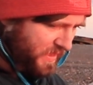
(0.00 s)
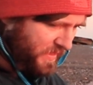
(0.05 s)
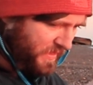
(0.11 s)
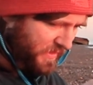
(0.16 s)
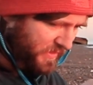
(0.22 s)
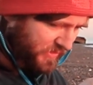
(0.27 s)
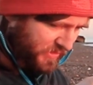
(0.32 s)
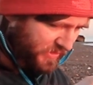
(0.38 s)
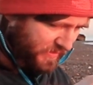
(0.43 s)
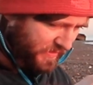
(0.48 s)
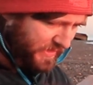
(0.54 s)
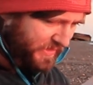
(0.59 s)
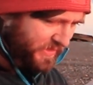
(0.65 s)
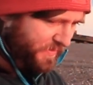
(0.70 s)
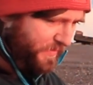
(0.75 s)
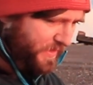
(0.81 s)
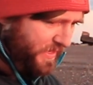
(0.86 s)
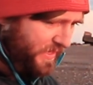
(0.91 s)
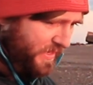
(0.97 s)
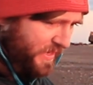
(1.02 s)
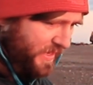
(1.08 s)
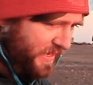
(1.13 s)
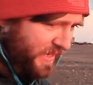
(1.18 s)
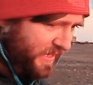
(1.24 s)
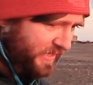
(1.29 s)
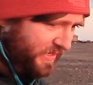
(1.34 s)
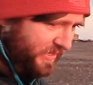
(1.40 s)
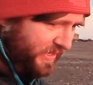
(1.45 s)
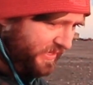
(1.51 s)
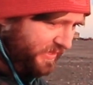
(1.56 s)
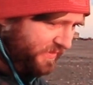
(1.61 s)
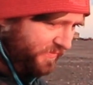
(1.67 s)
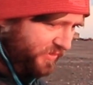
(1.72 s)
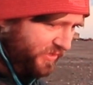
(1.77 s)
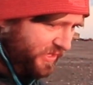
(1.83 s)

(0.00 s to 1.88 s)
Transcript: That looks alright to me. Settings have